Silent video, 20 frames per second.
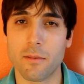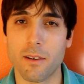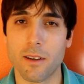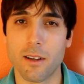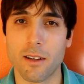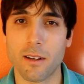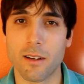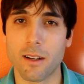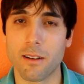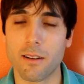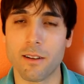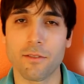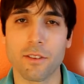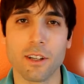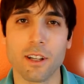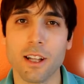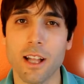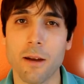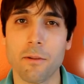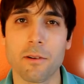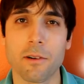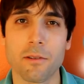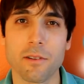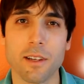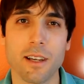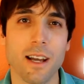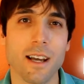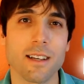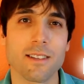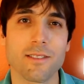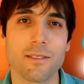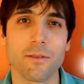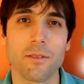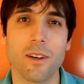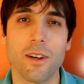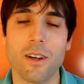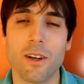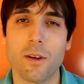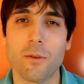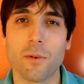And I'd love to collaborate with you guys and
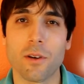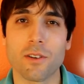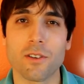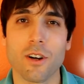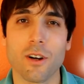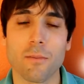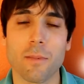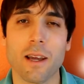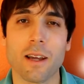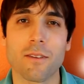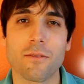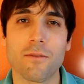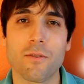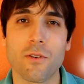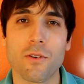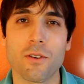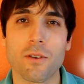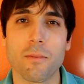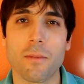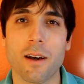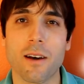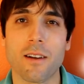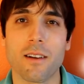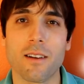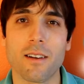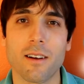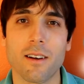talk back and forth about it.